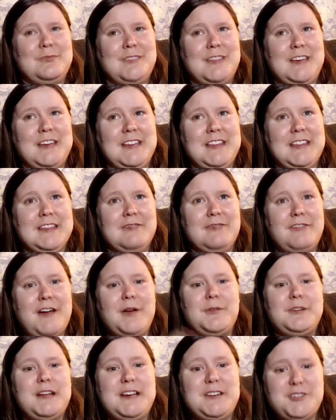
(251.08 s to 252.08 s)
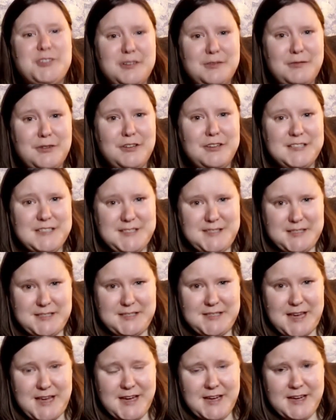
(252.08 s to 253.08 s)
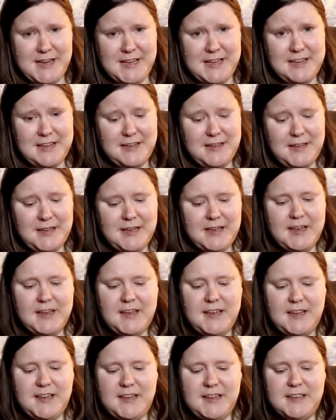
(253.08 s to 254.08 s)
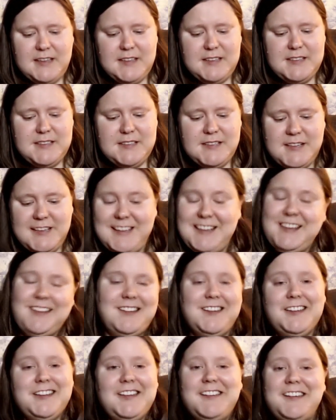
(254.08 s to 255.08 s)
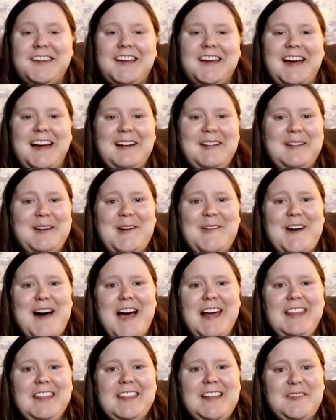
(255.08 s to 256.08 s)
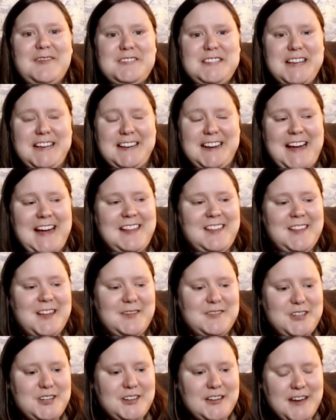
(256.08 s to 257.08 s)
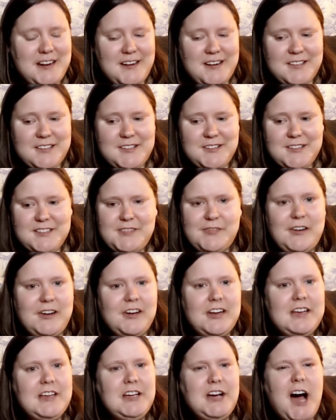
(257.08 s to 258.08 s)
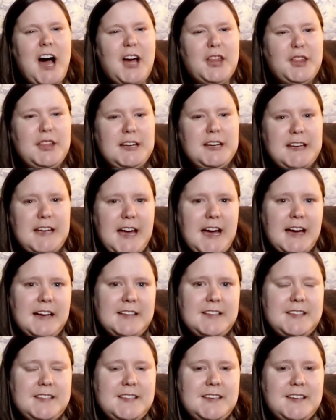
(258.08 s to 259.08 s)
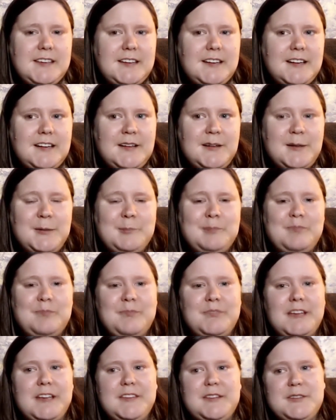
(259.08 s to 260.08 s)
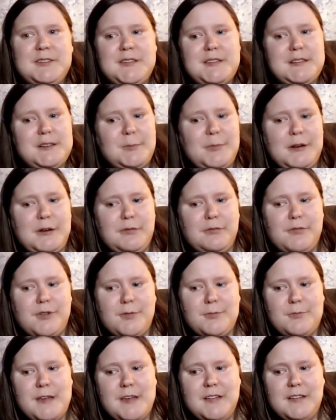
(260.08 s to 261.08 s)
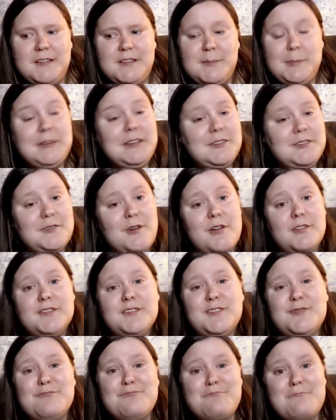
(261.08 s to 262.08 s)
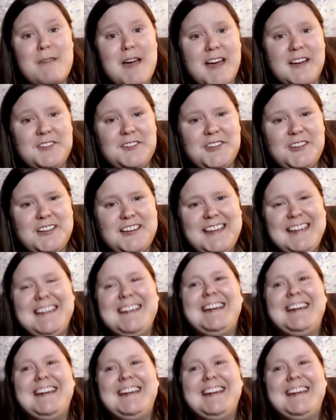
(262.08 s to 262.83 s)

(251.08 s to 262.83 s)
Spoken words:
like the foundation for this society. And I don't know, I loved it. I loved her character. It's very gothic-esque. There's a little bit of romance, but there's also magic.